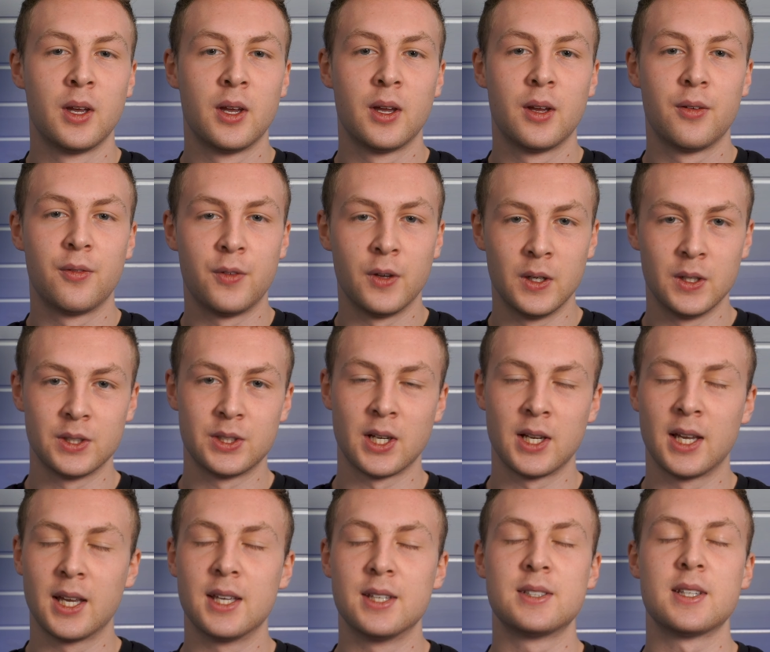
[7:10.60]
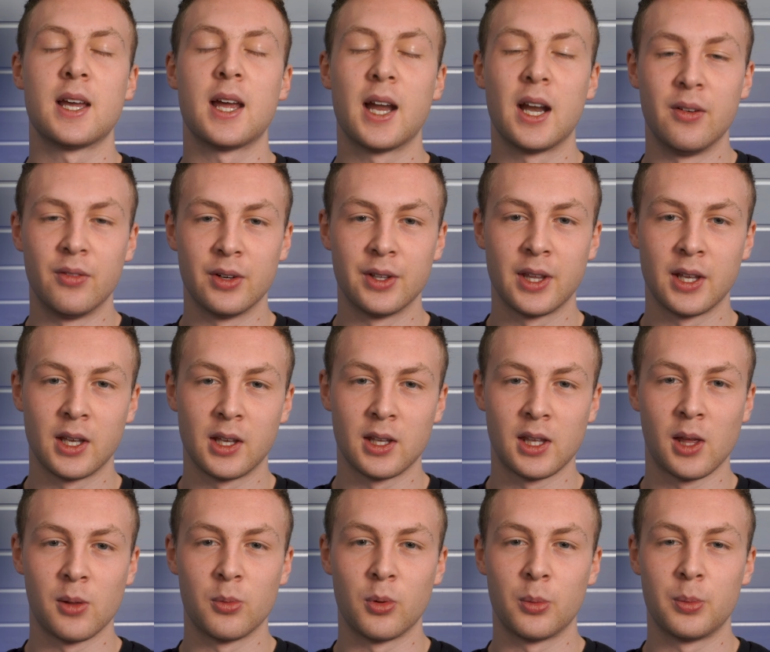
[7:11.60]
Finishing is everything in
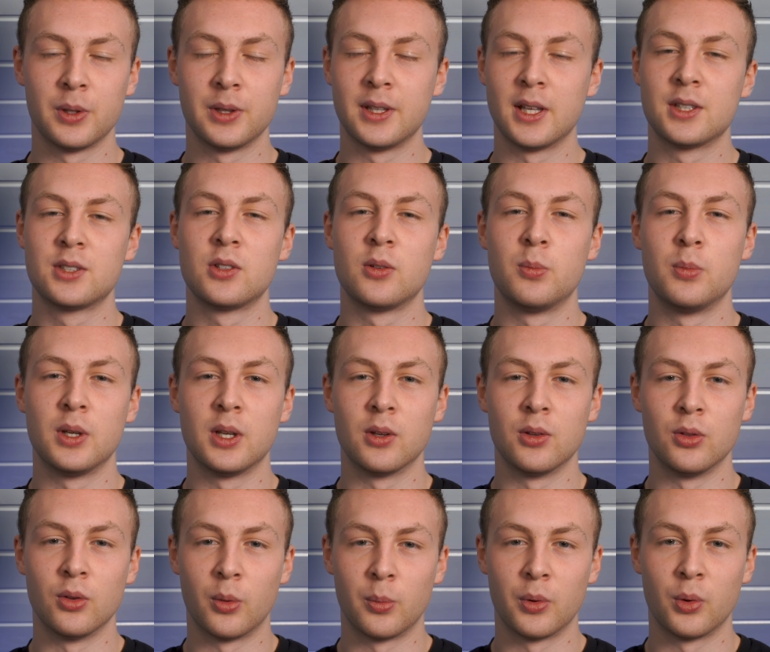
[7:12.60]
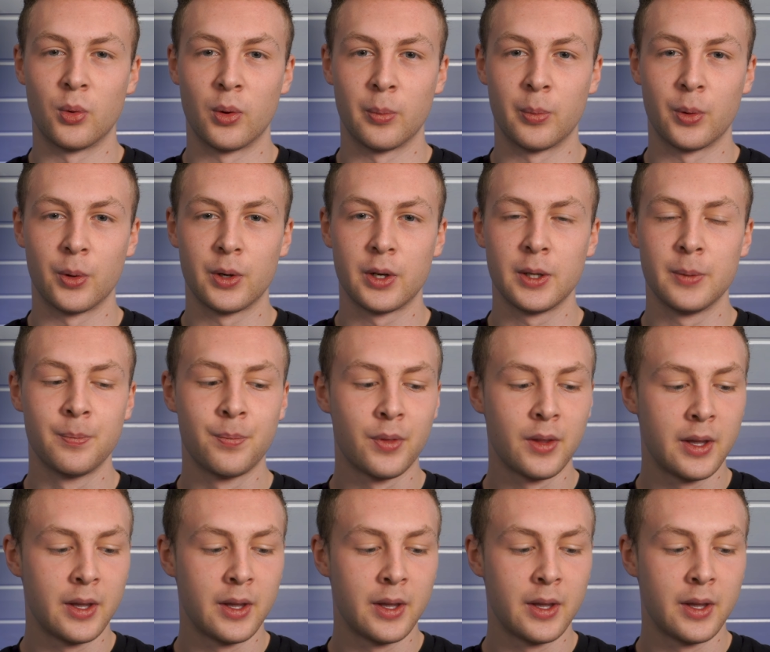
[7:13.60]
game development. That should be your #1 priority.